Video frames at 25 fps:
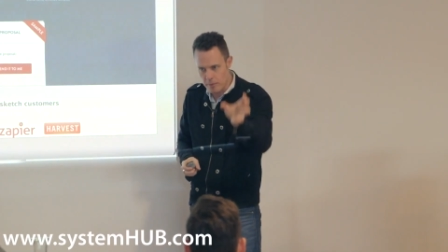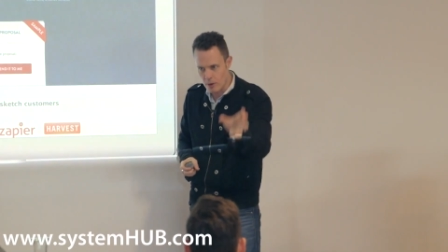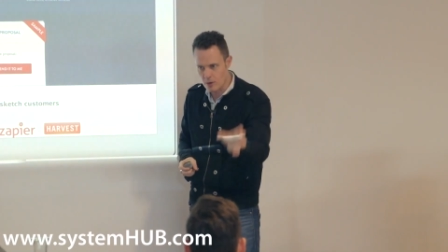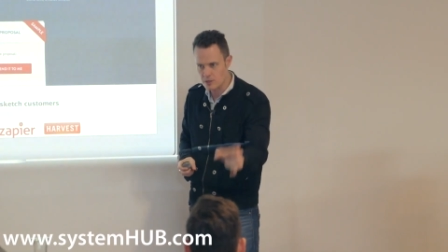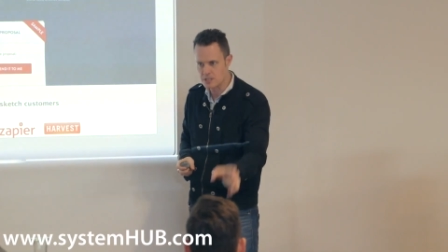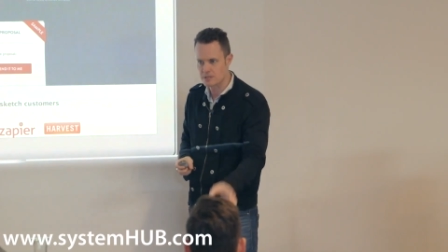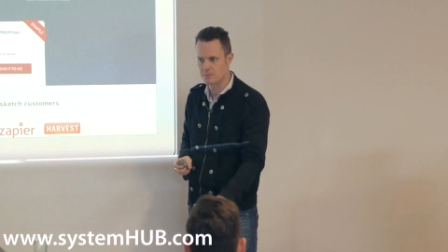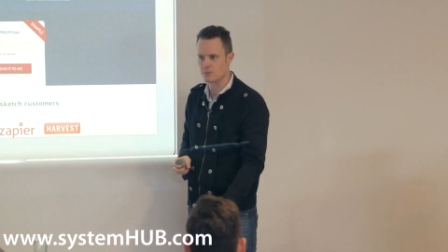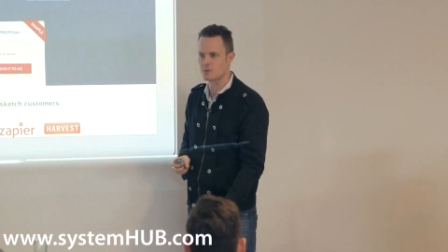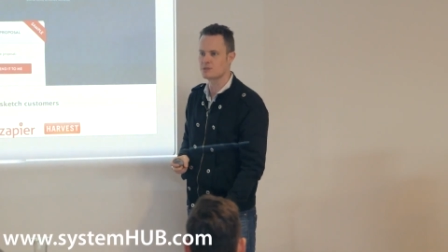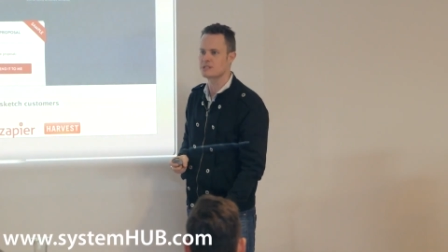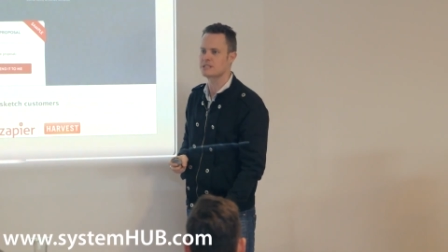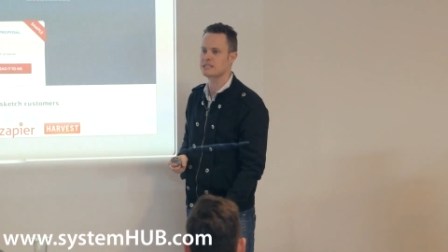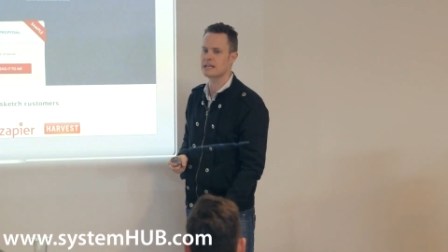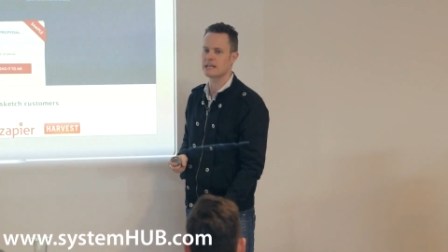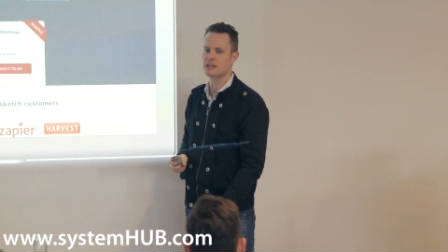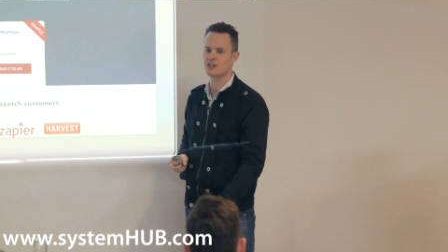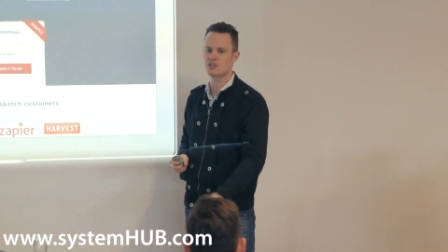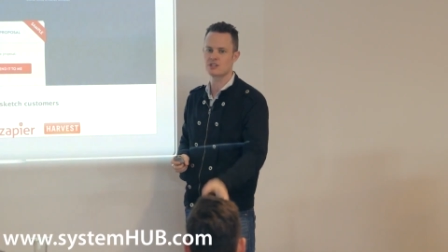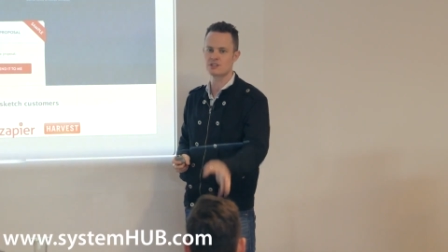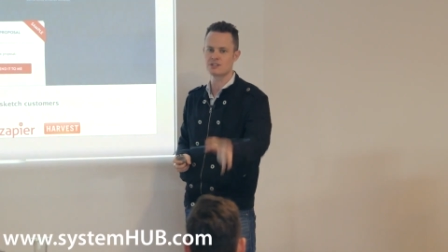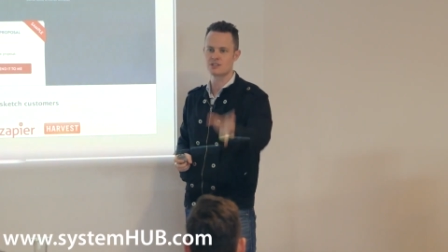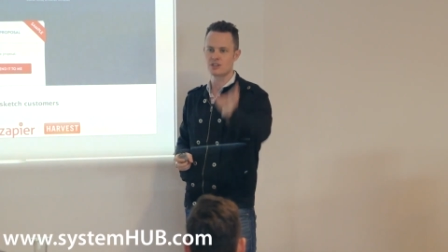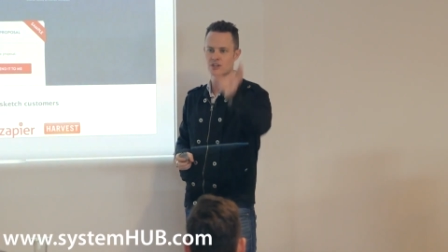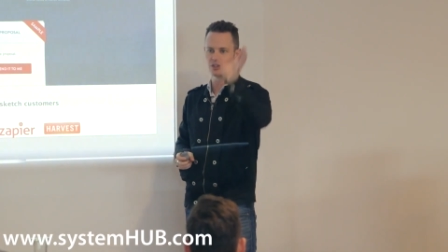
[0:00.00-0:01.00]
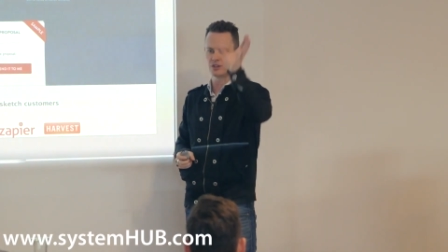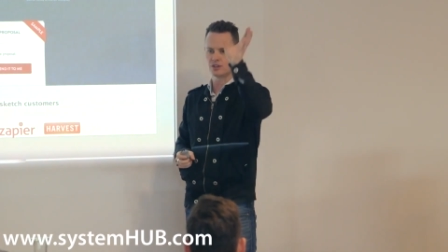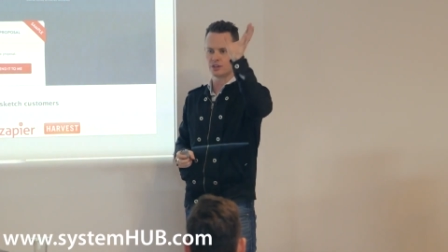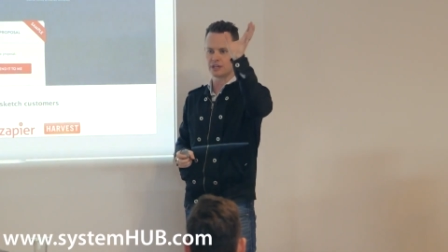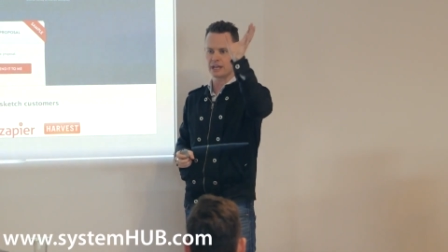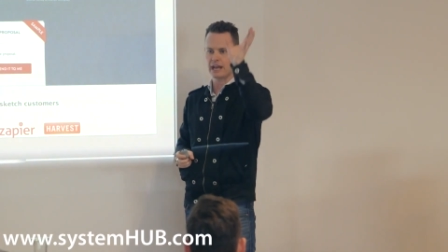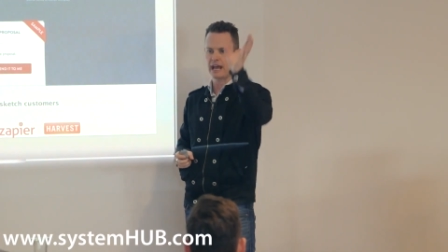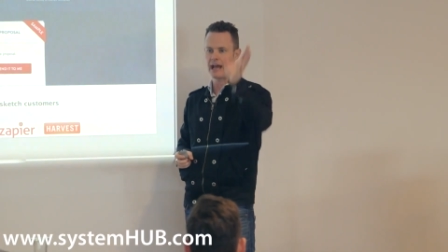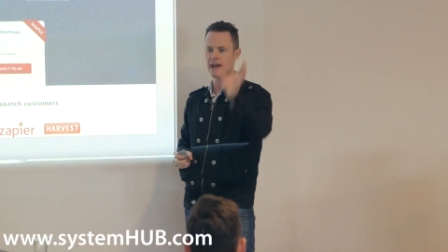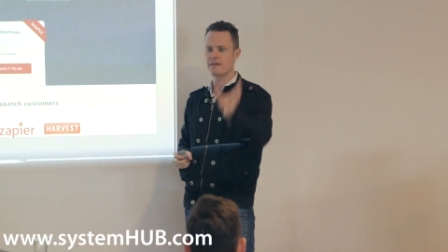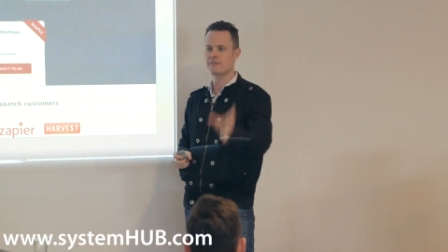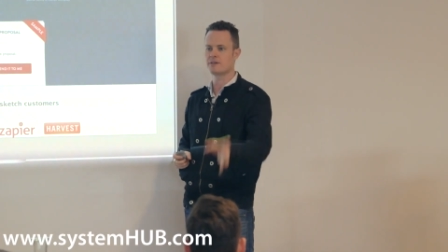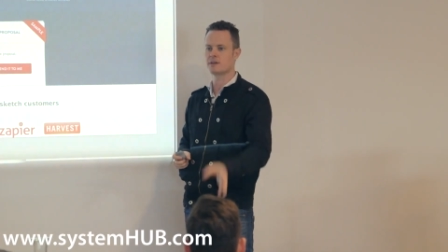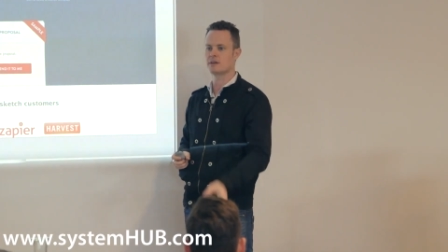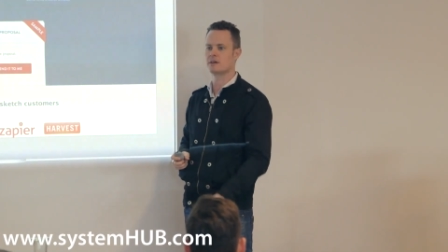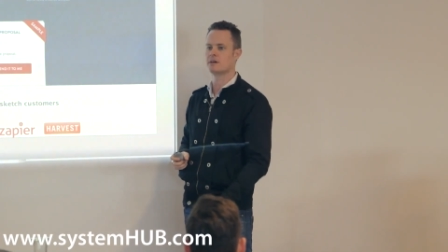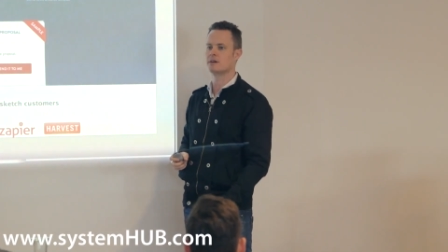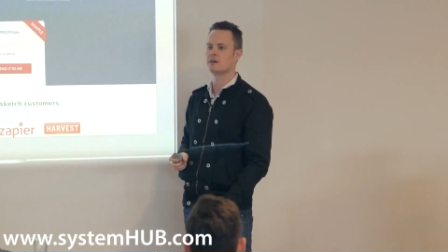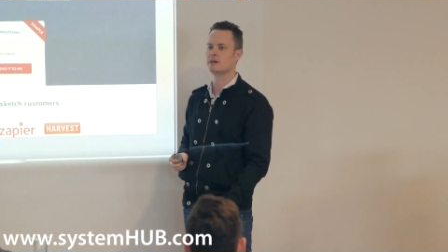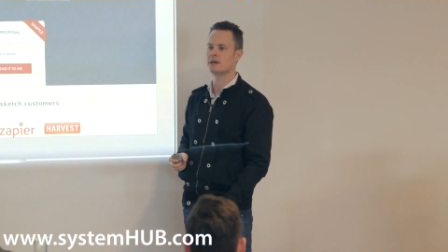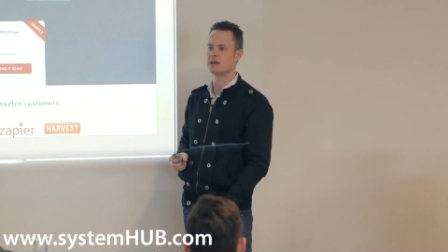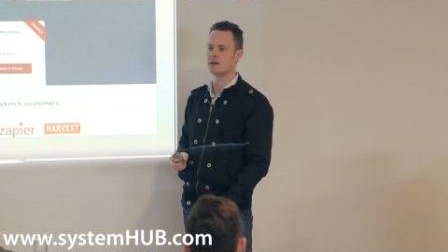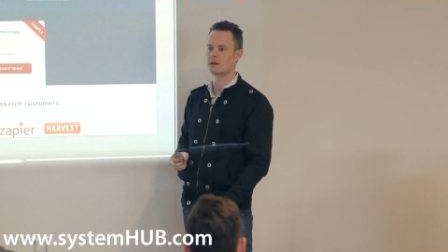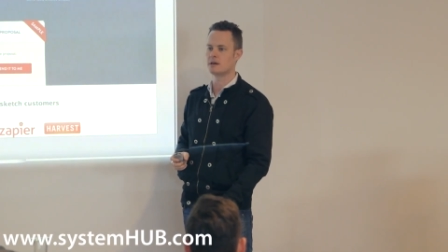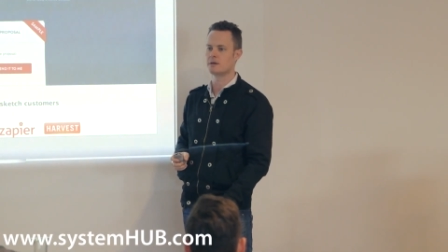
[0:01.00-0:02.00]
possible sections that you could have in
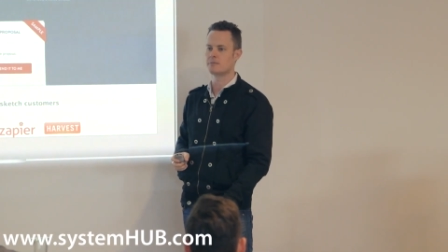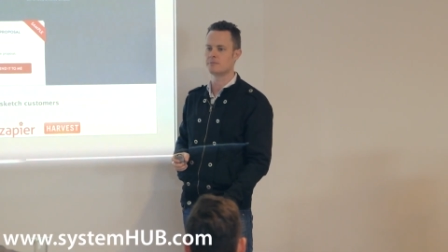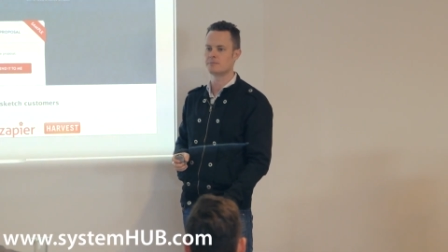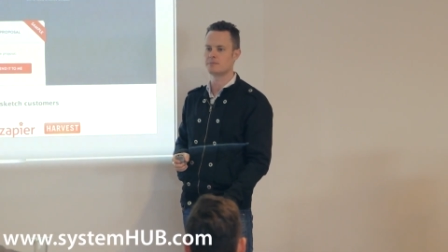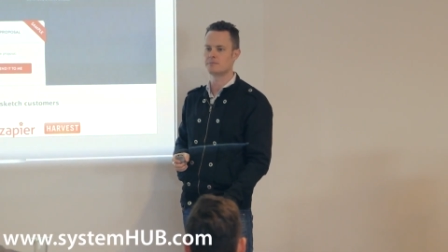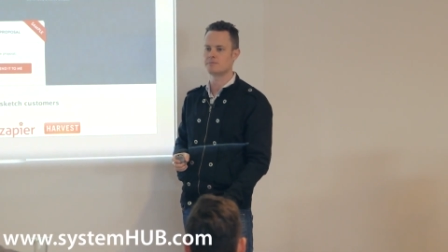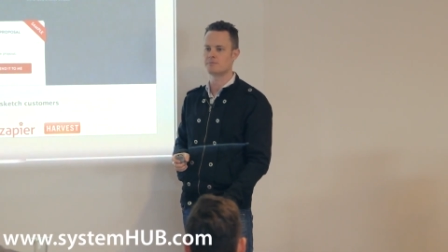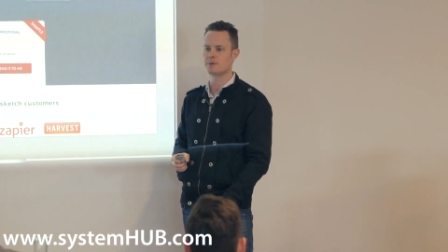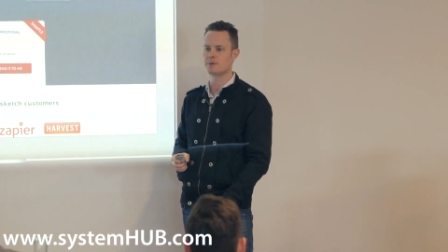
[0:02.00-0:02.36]
a, in a